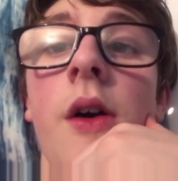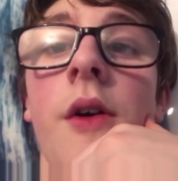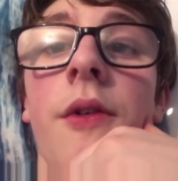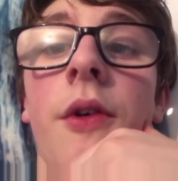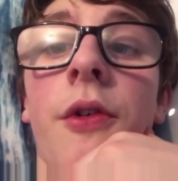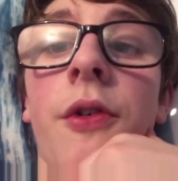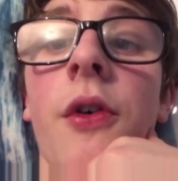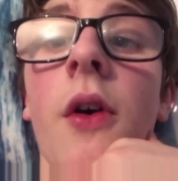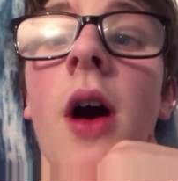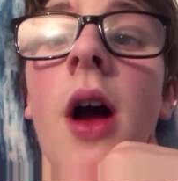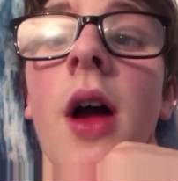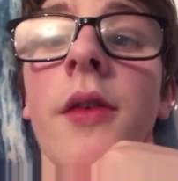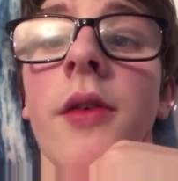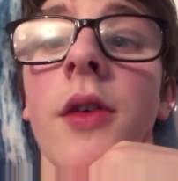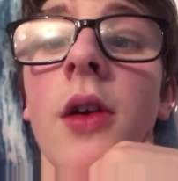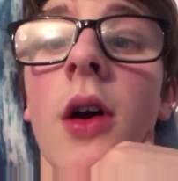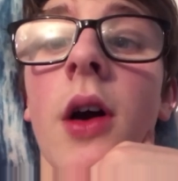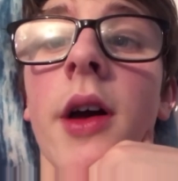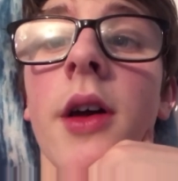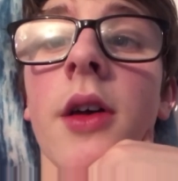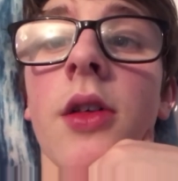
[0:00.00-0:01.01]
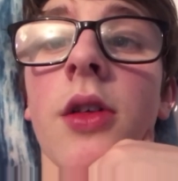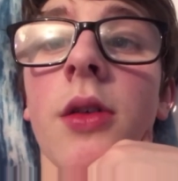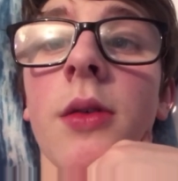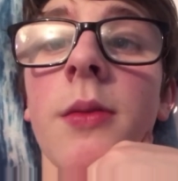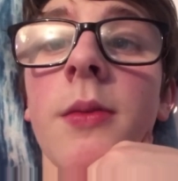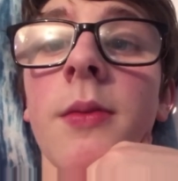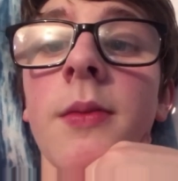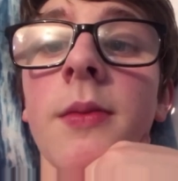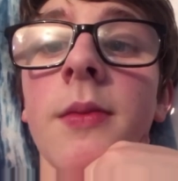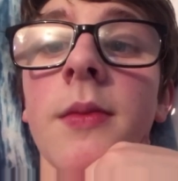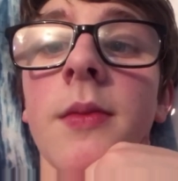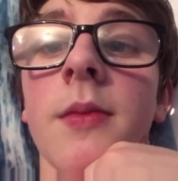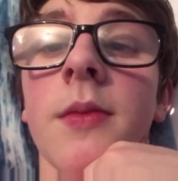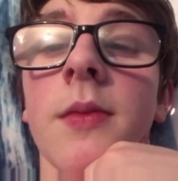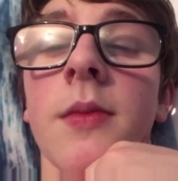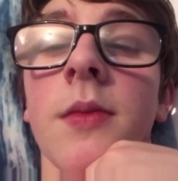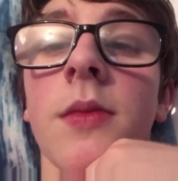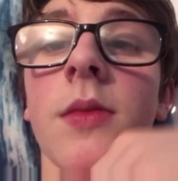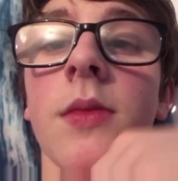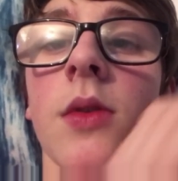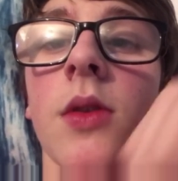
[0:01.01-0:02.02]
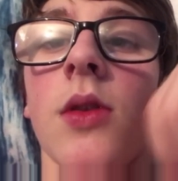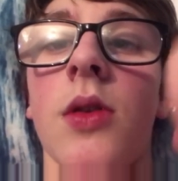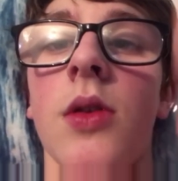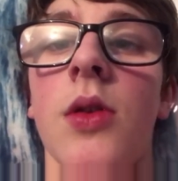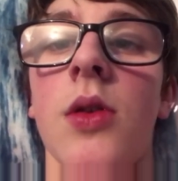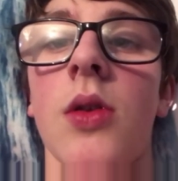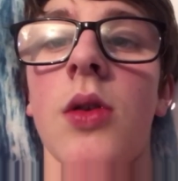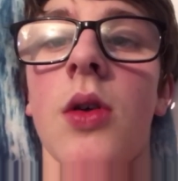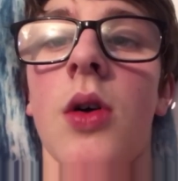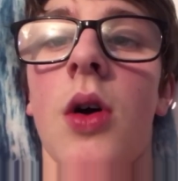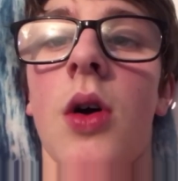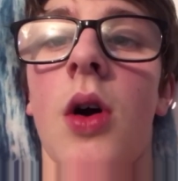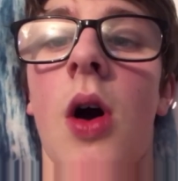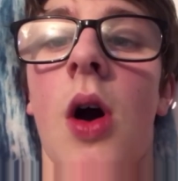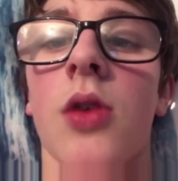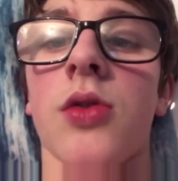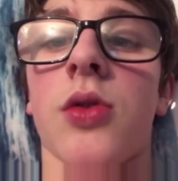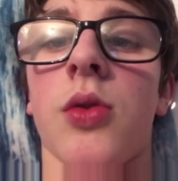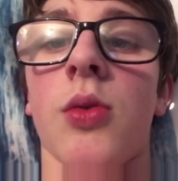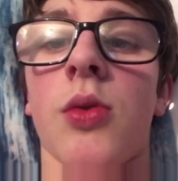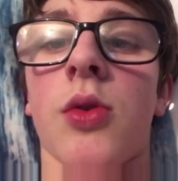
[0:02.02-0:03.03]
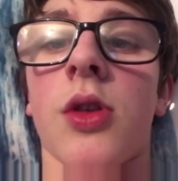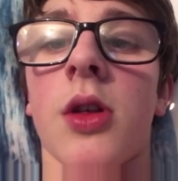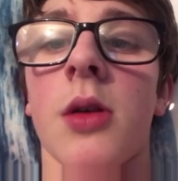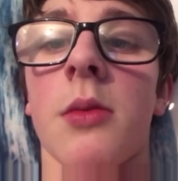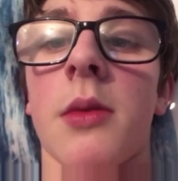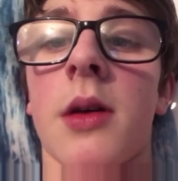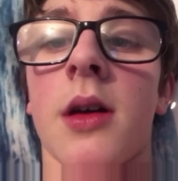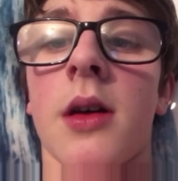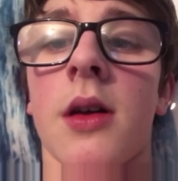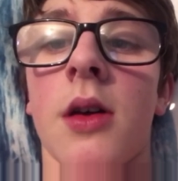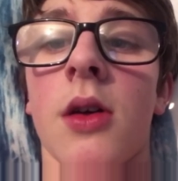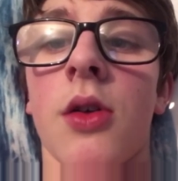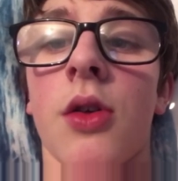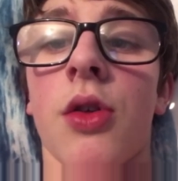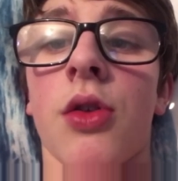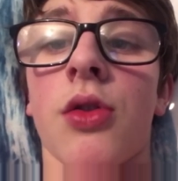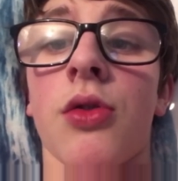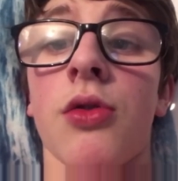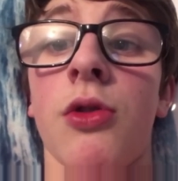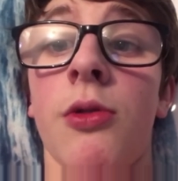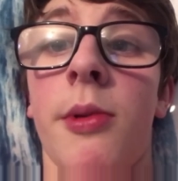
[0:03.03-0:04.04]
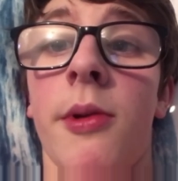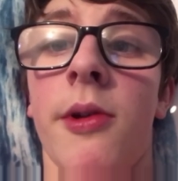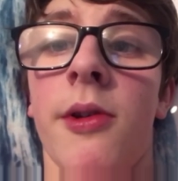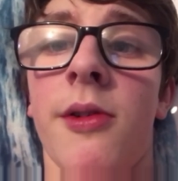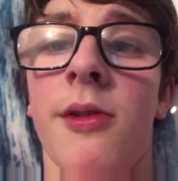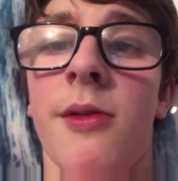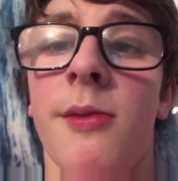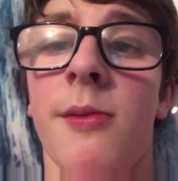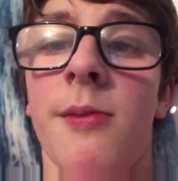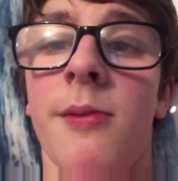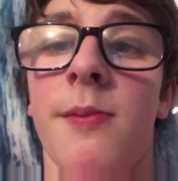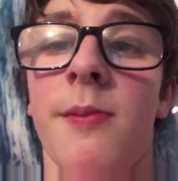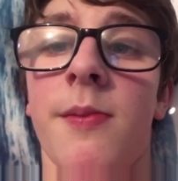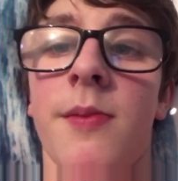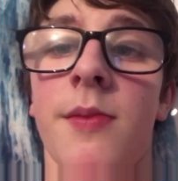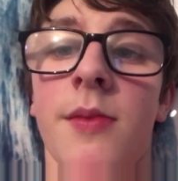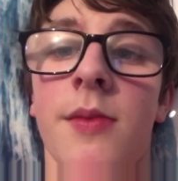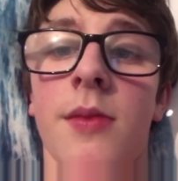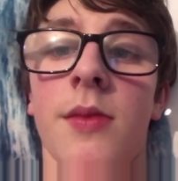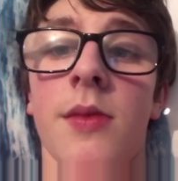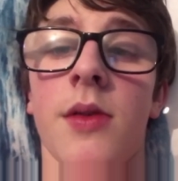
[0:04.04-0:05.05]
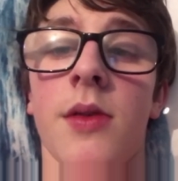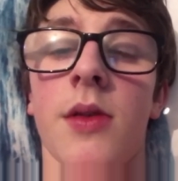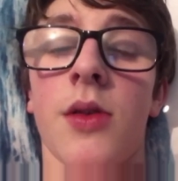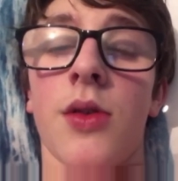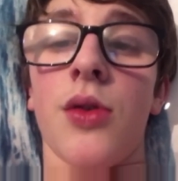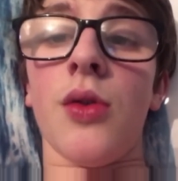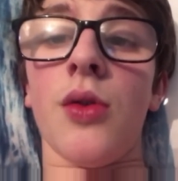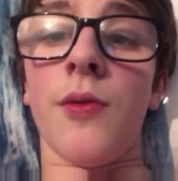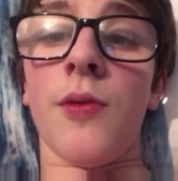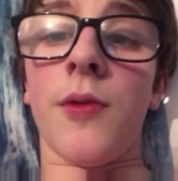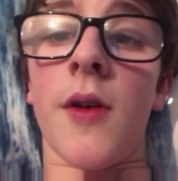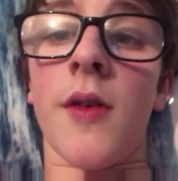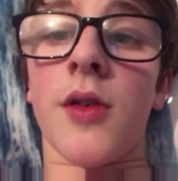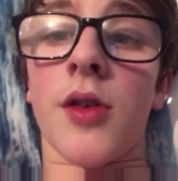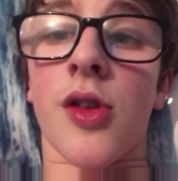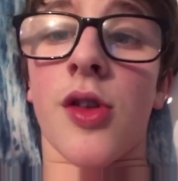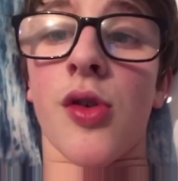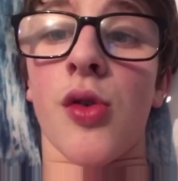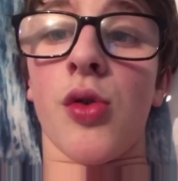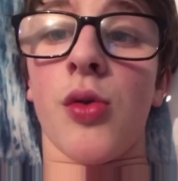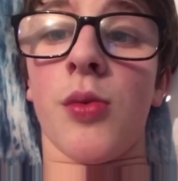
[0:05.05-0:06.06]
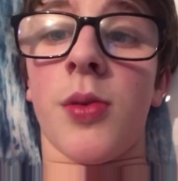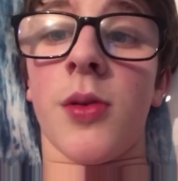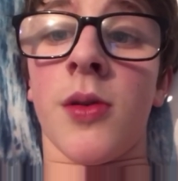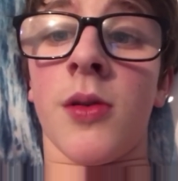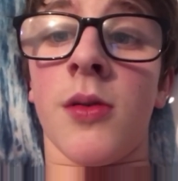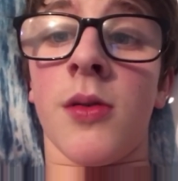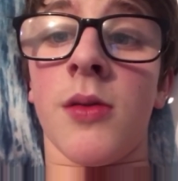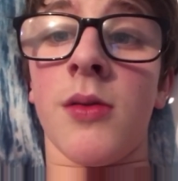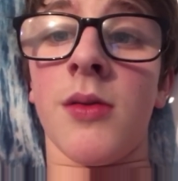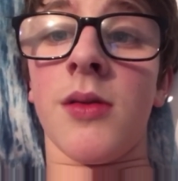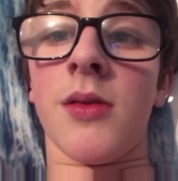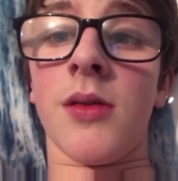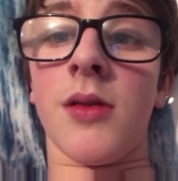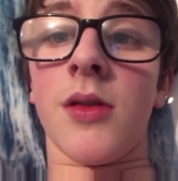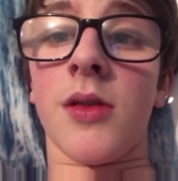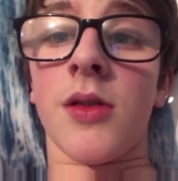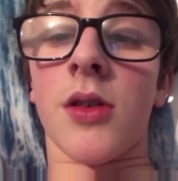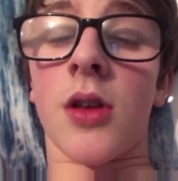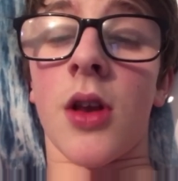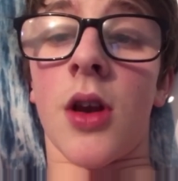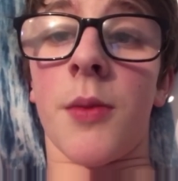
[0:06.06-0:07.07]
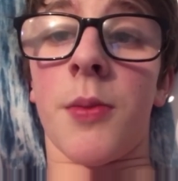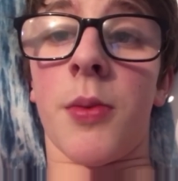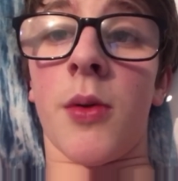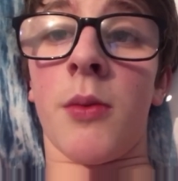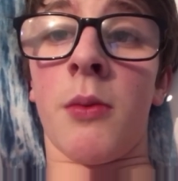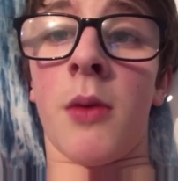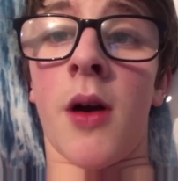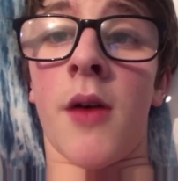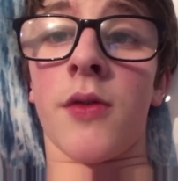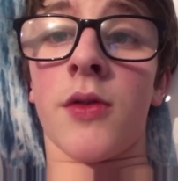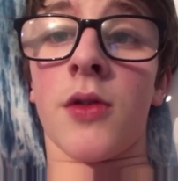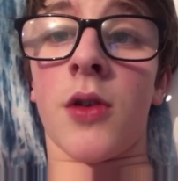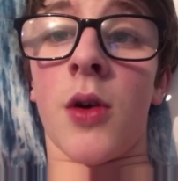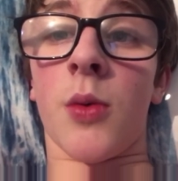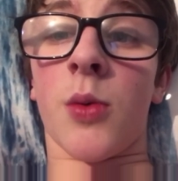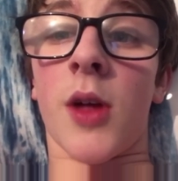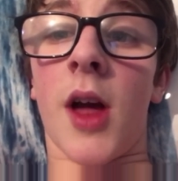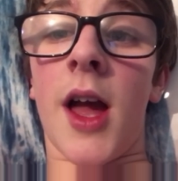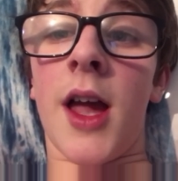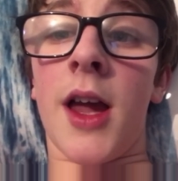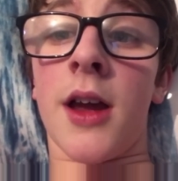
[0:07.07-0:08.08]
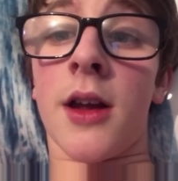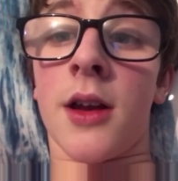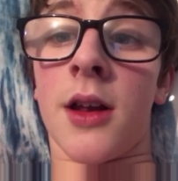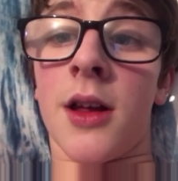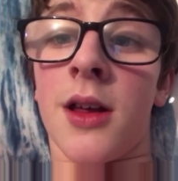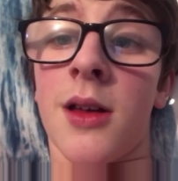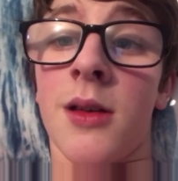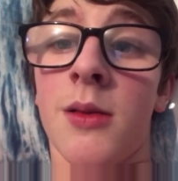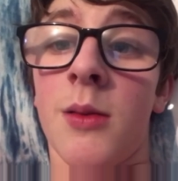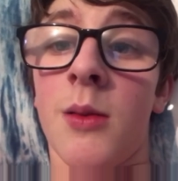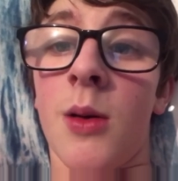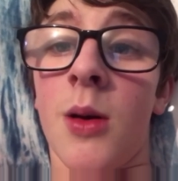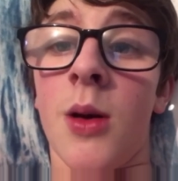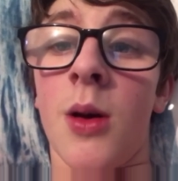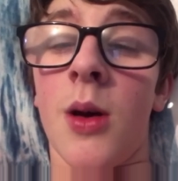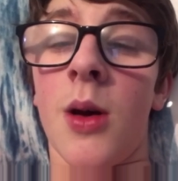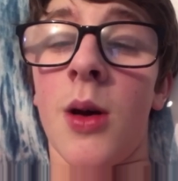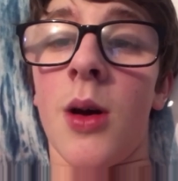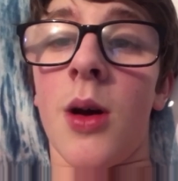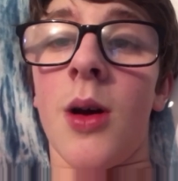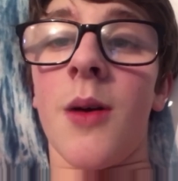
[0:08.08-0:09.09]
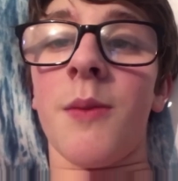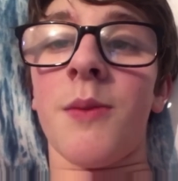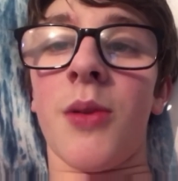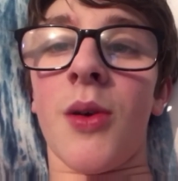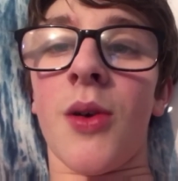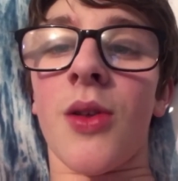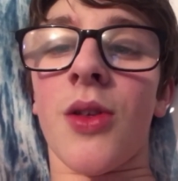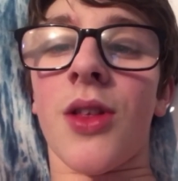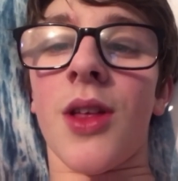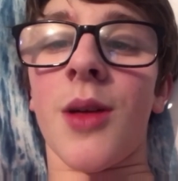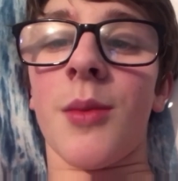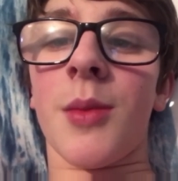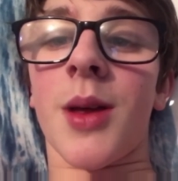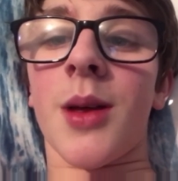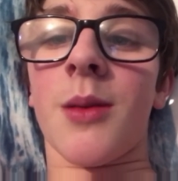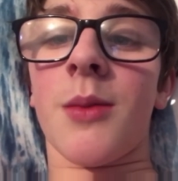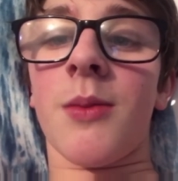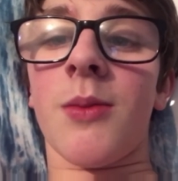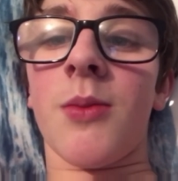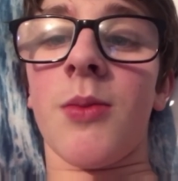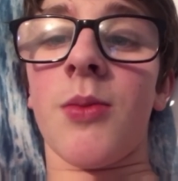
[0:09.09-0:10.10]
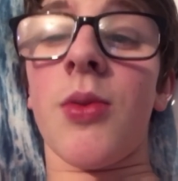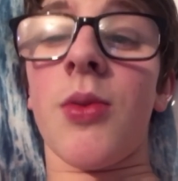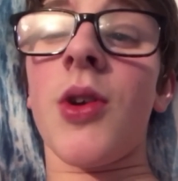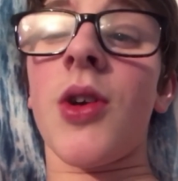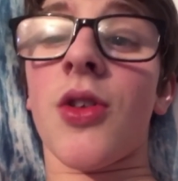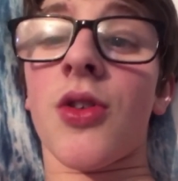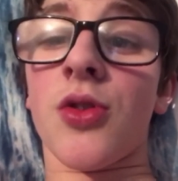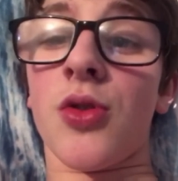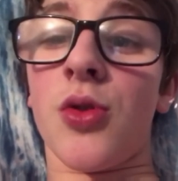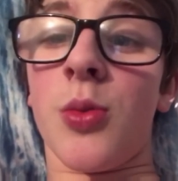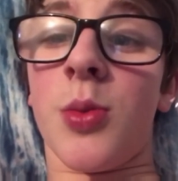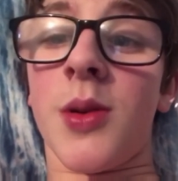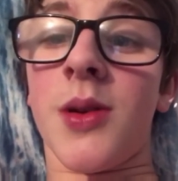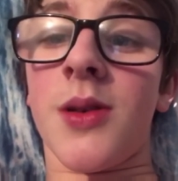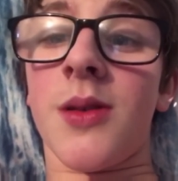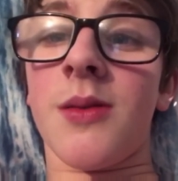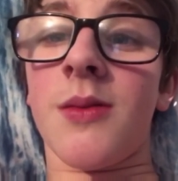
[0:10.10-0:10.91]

for 5 likes, I'll do something stupid. Not very stupid, to the point where I have to go to A&E, but something pretty stupid.